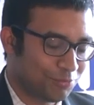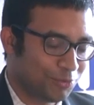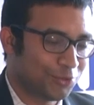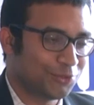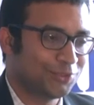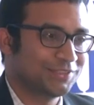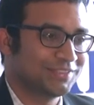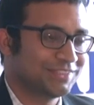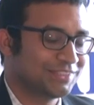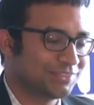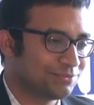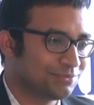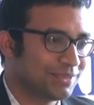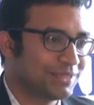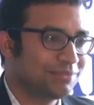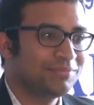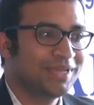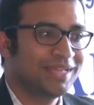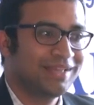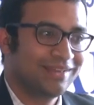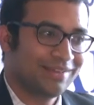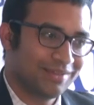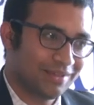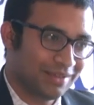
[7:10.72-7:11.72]
Apologies,
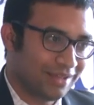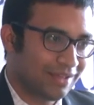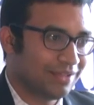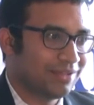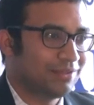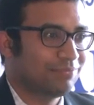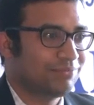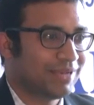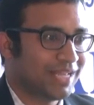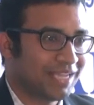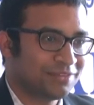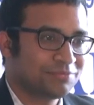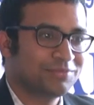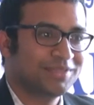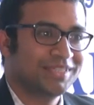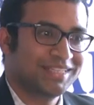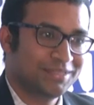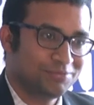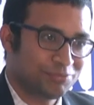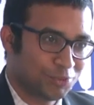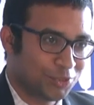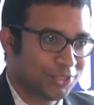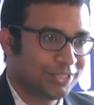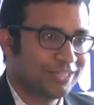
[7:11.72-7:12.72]
ma'am. Black
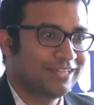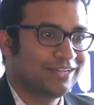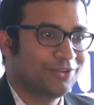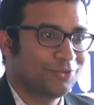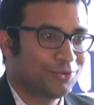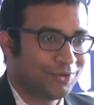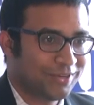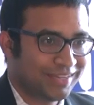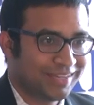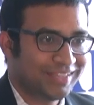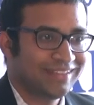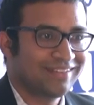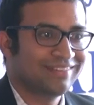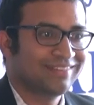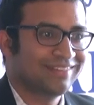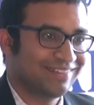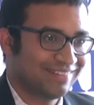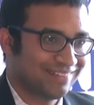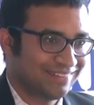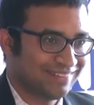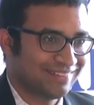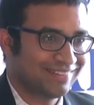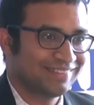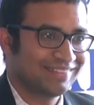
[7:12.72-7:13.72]
money laundering,
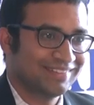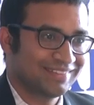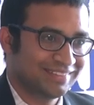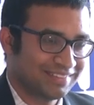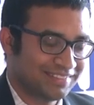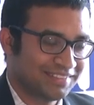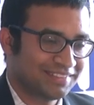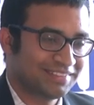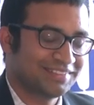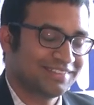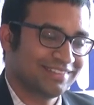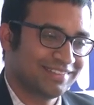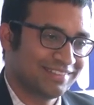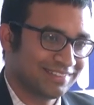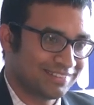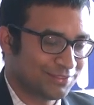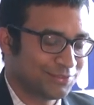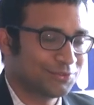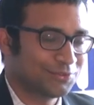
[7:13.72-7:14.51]
etc.